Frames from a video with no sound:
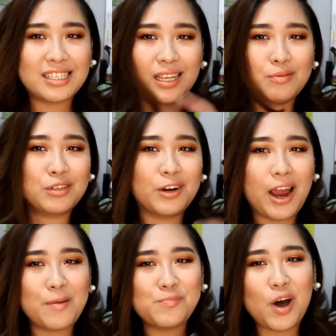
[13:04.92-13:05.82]

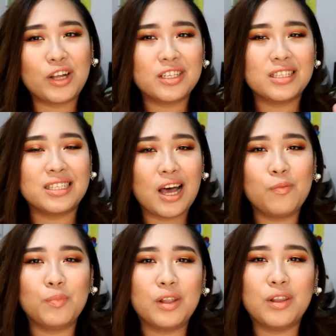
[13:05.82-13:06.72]
subscribe button
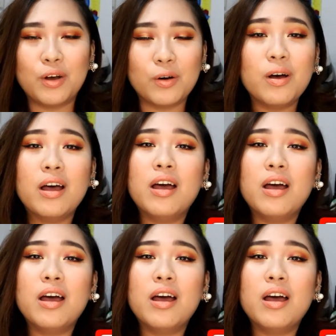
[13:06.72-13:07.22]
down below.